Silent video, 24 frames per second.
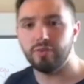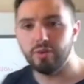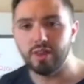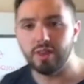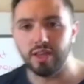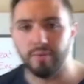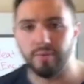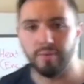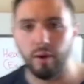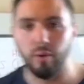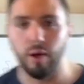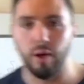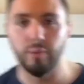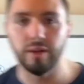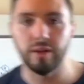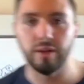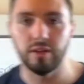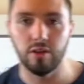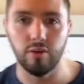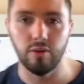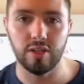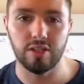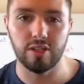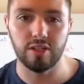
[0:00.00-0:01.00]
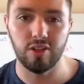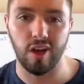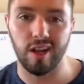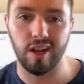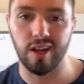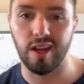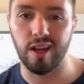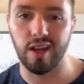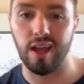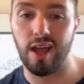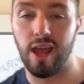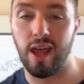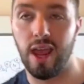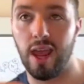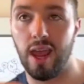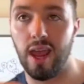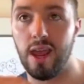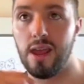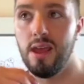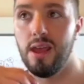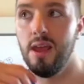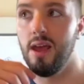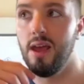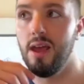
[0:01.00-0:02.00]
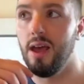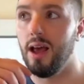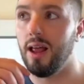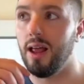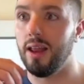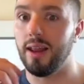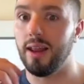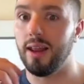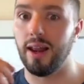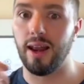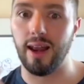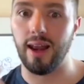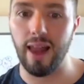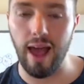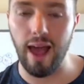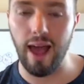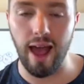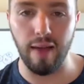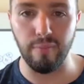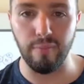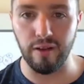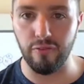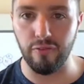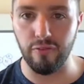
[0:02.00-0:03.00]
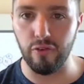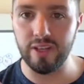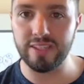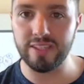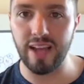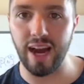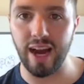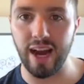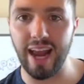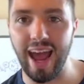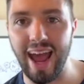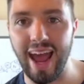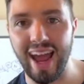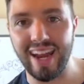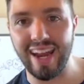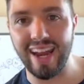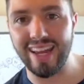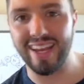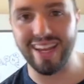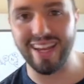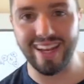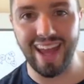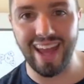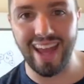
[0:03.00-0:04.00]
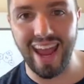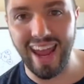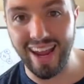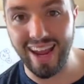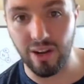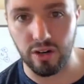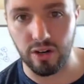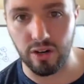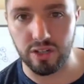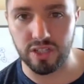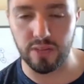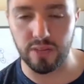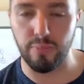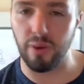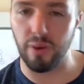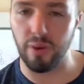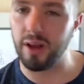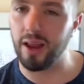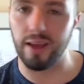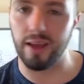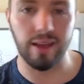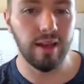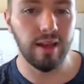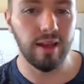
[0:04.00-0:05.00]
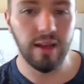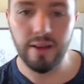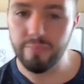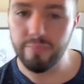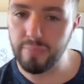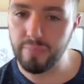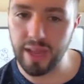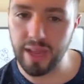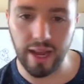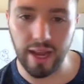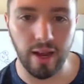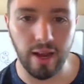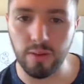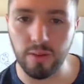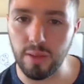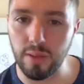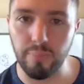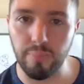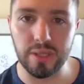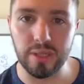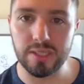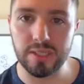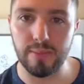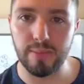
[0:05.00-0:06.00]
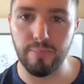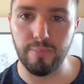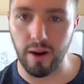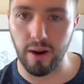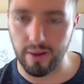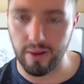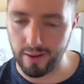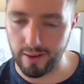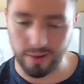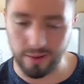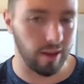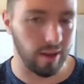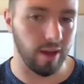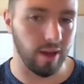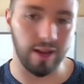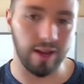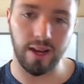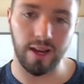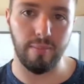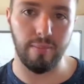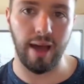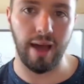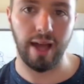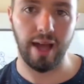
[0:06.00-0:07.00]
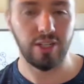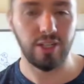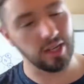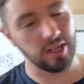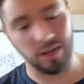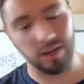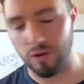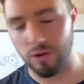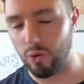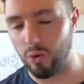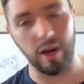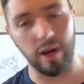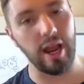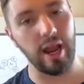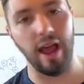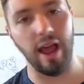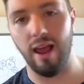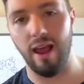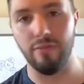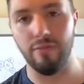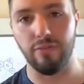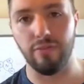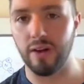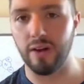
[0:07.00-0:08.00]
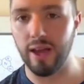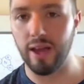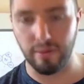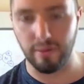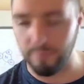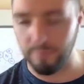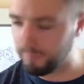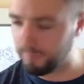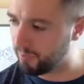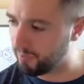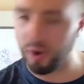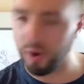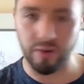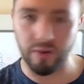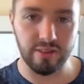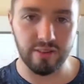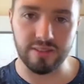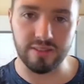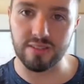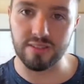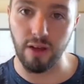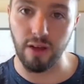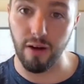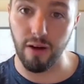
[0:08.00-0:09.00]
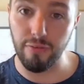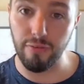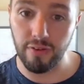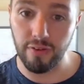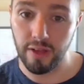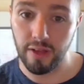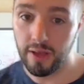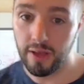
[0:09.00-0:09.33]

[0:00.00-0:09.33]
think about what we do inside in a lab, if we start adding in energy by like getting out the Bunsen burner, lighting a match and going hell for leather burning stuff,